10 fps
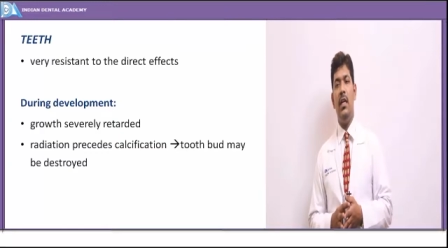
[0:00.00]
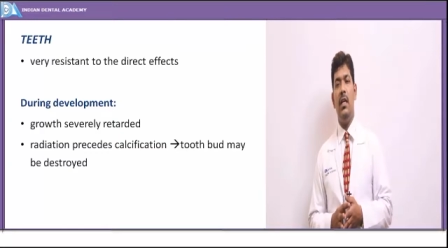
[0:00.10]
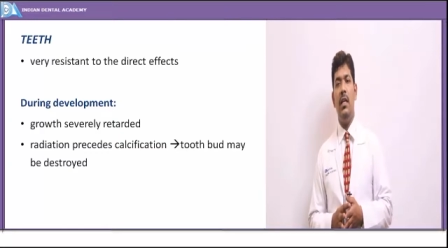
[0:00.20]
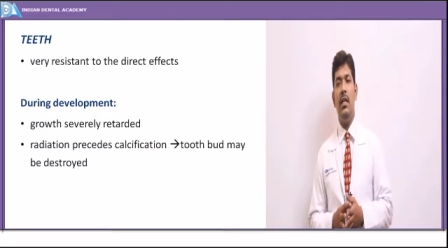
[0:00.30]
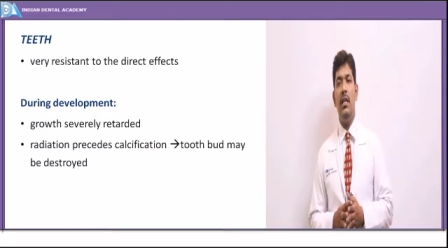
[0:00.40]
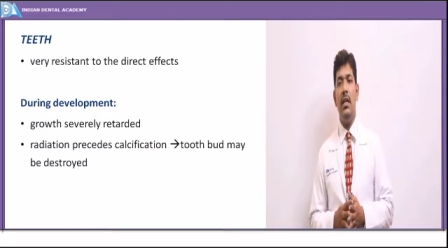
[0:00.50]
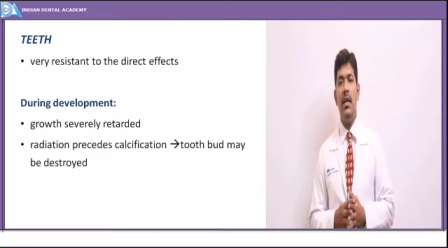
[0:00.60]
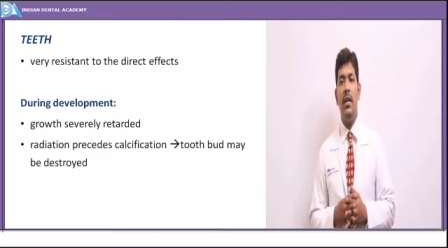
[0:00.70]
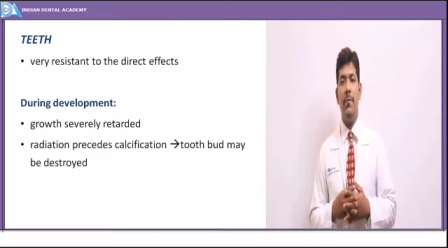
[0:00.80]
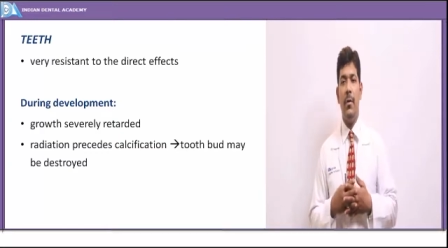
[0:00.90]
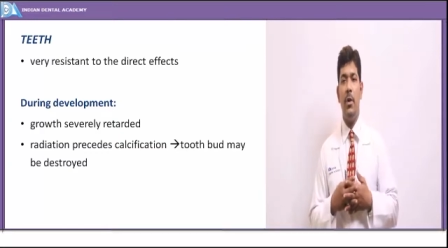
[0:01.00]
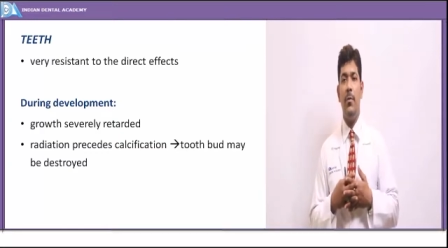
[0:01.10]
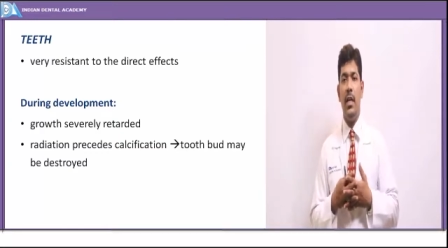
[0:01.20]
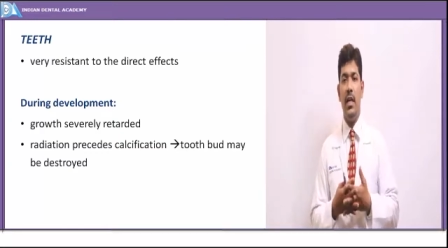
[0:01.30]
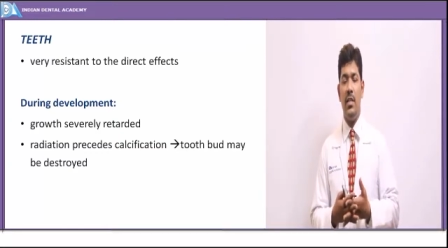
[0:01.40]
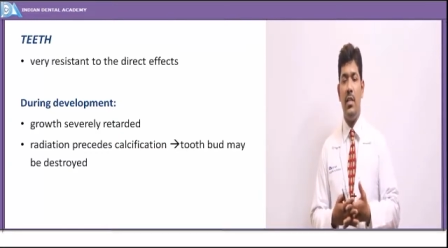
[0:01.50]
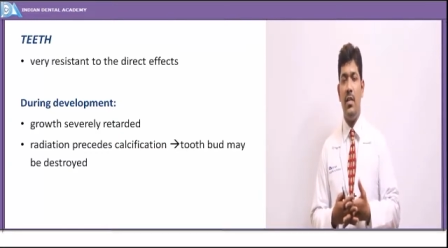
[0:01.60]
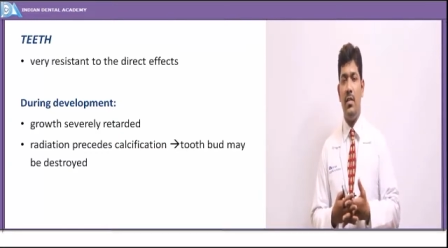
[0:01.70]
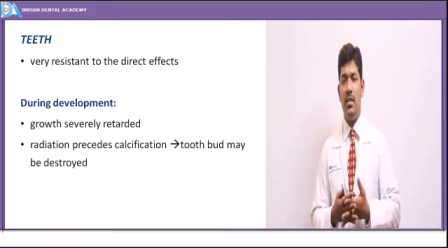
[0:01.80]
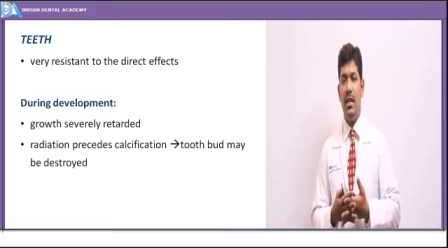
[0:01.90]
dna the effect of
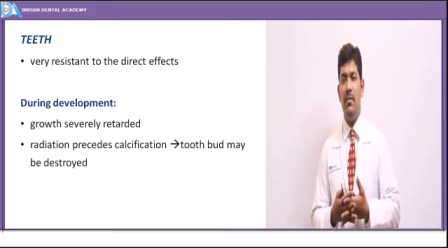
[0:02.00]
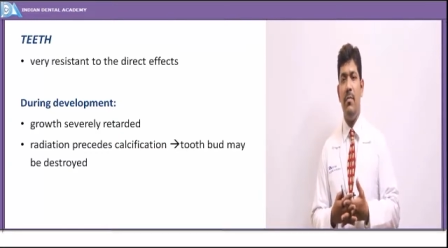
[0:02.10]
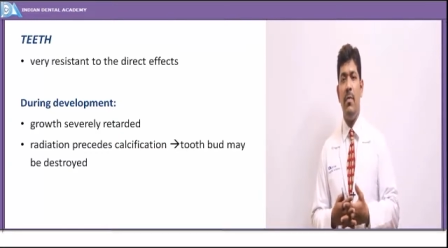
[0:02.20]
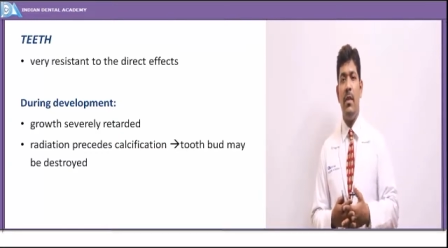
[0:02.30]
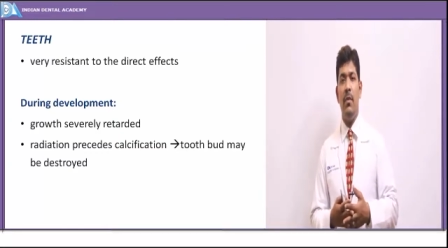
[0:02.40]
radiation is seen